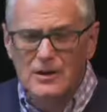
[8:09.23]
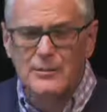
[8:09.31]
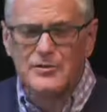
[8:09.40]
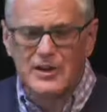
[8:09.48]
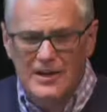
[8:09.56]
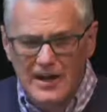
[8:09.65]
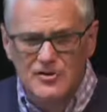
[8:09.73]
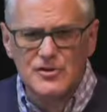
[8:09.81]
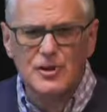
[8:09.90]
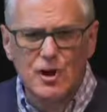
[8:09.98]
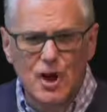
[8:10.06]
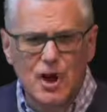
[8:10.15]
It was against the
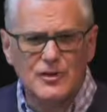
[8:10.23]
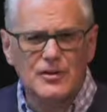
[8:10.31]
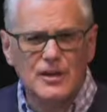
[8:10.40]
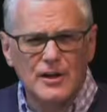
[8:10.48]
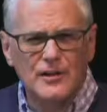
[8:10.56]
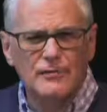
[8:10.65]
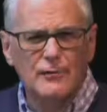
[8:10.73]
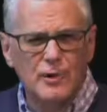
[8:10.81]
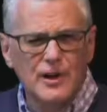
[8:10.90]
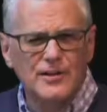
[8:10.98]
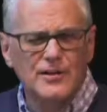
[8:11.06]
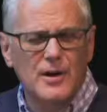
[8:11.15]
law to live
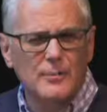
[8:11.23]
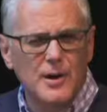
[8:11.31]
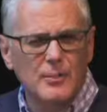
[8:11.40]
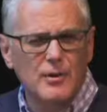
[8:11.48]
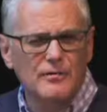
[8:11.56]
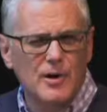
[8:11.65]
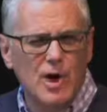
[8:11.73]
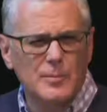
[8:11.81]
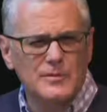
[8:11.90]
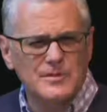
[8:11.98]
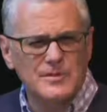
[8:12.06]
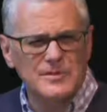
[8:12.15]
with a member of the
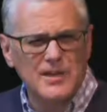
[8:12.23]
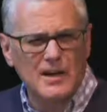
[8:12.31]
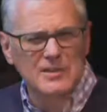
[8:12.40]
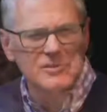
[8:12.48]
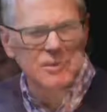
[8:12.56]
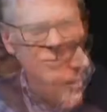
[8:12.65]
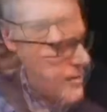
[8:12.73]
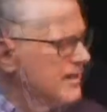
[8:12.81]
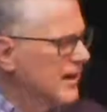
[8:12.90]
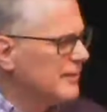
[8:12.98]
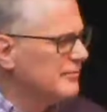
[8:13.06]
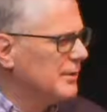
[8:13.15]
opposite sex
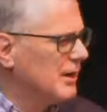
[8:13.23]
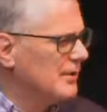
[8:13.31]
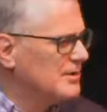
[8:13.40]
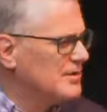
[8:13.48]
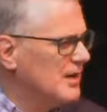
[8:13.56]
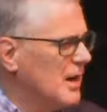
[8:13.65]
outside of marriage.